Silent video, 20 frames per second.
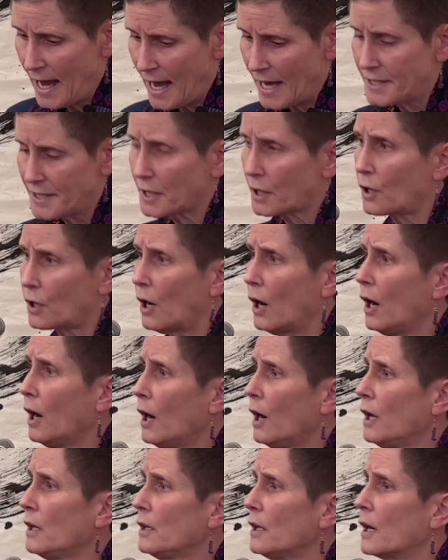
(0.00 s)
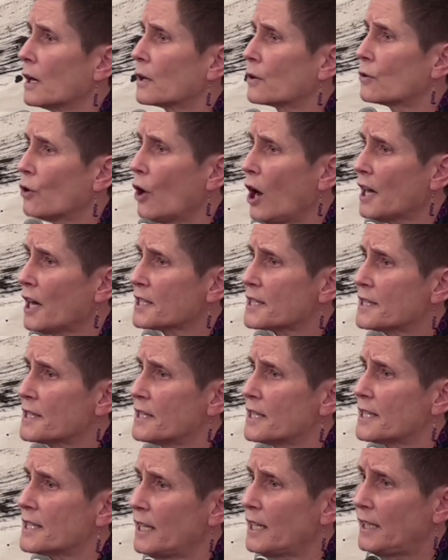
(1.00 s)
as a call across
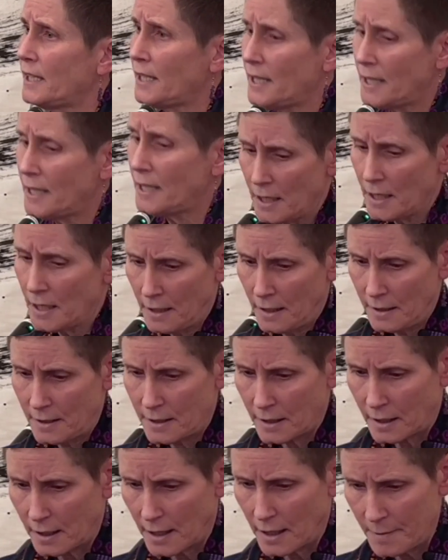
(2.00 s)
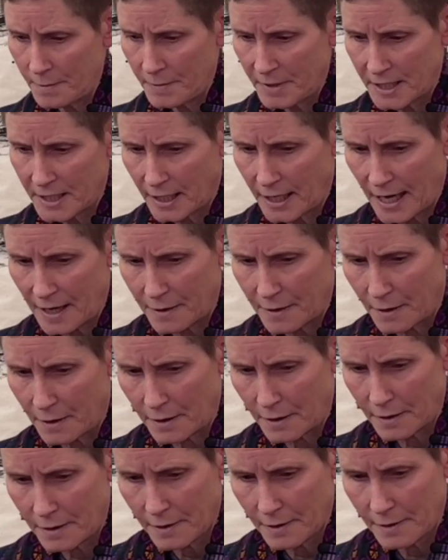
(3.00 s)
the city to come
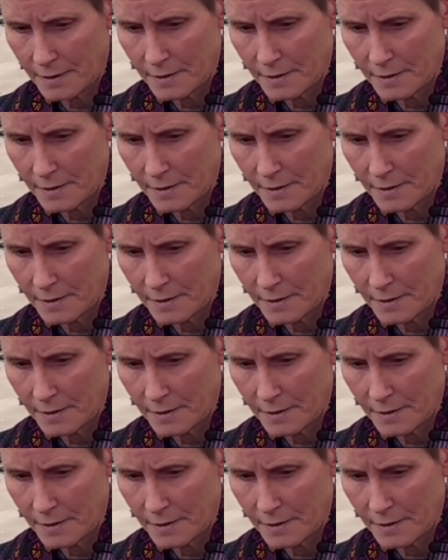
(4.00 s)
together.